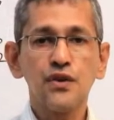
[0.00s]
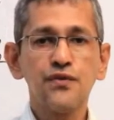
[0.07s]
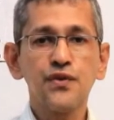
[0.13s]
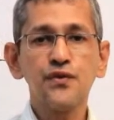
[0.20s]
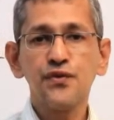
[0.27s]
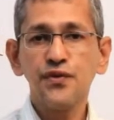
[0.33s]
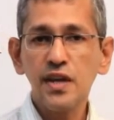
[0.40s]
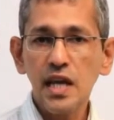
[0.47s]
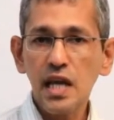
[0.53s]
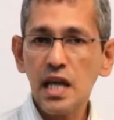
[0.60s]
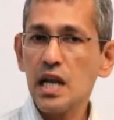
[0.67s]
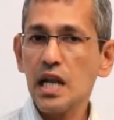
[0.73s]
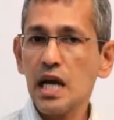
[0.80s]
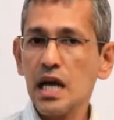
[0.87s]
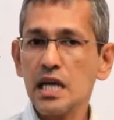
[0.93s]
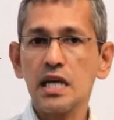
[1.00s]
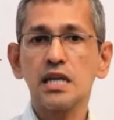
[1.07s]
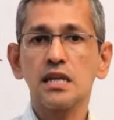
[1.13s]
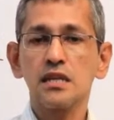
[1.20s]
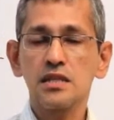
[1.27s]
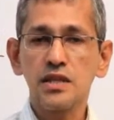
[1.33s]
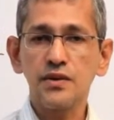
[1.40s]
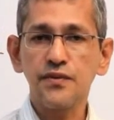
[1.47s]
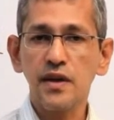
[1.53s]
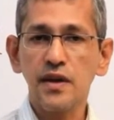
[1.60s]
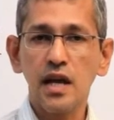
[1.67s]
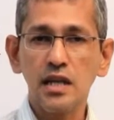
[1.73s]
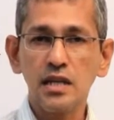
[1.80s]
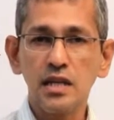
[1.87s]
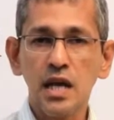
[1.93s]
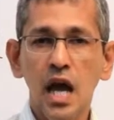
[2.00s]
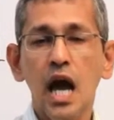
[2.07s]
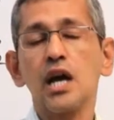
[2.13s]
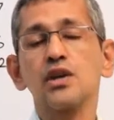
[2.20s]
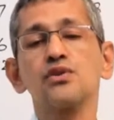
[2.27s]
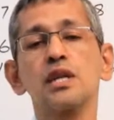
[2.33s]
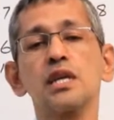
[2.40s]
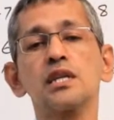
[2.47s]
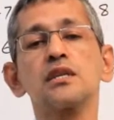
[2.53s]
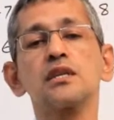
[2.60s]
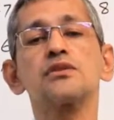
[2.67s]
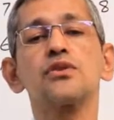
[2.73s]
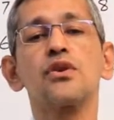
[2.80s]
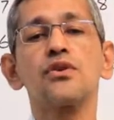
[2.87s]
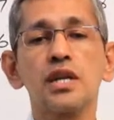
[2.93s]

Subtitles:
if you feel like it is difficult, actually it is not